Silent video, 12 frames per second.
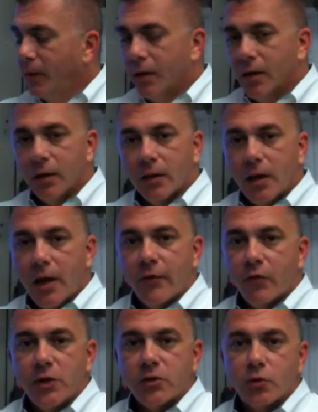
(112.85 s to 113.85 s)
a lot
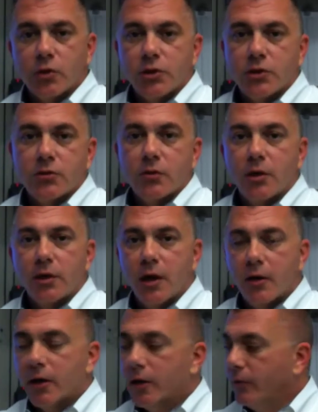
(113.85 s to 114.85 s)
of resources to run
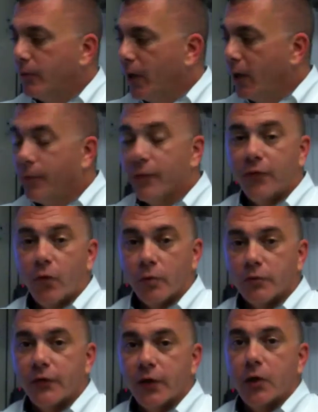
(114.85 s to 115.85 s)
Kerio, and it
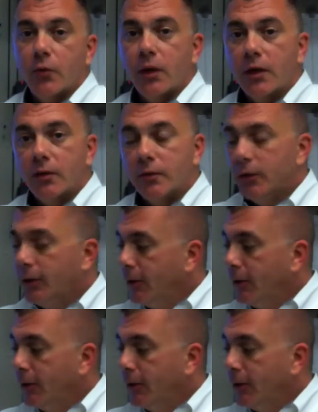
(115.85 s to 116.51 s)
performs very well.